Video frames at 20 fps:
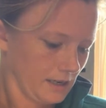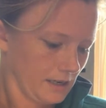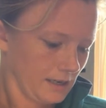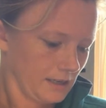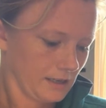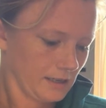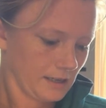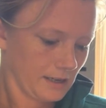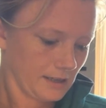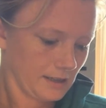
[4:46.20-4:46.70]

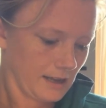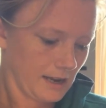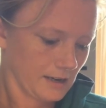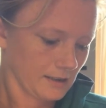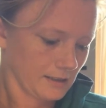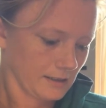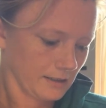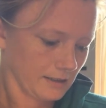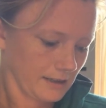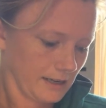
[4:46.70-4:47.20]
didn't get that
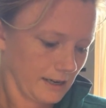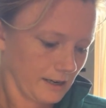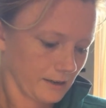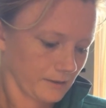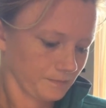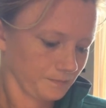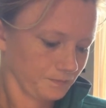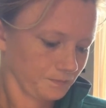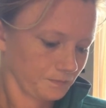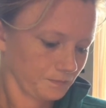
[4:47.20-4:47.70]
until
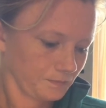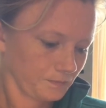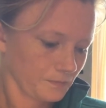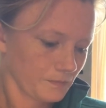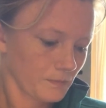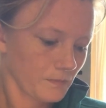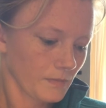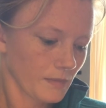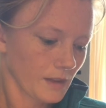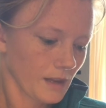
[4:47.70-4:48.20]
later.
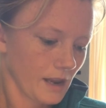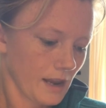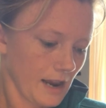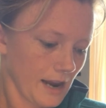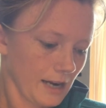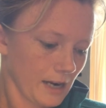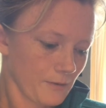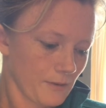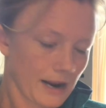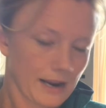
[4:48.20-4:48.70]

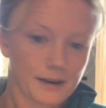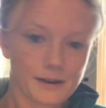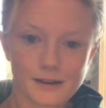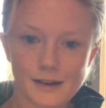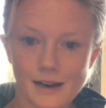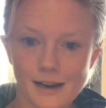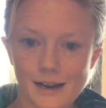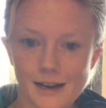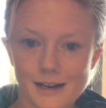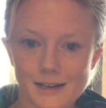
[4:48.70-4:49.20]
Anyway,
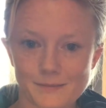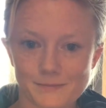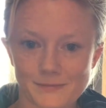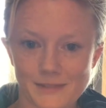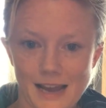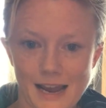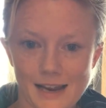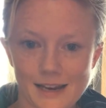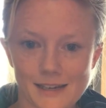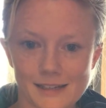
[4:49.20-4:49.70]

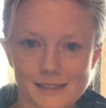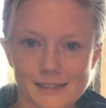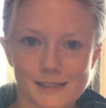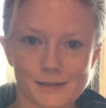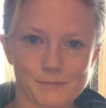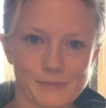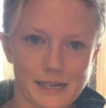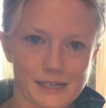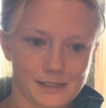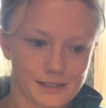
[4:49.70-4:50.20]
that is the
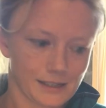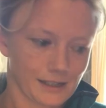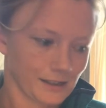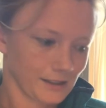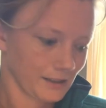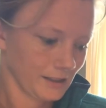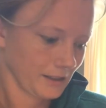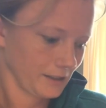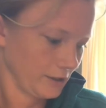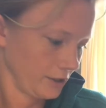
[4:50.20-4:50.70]
basic
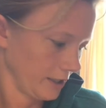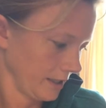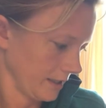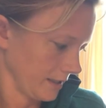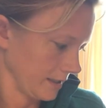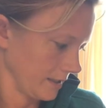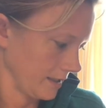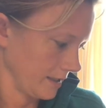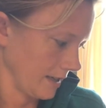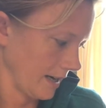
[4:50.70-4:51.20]

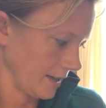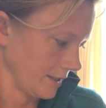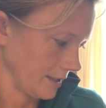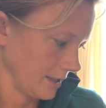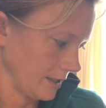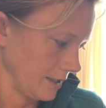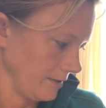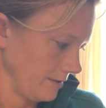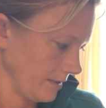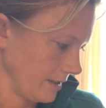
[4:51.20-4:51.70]
gist. I
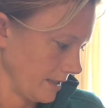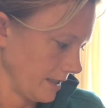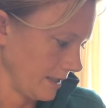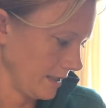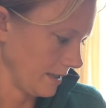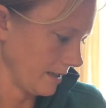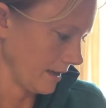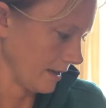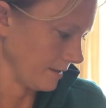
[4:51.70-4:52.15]
just used the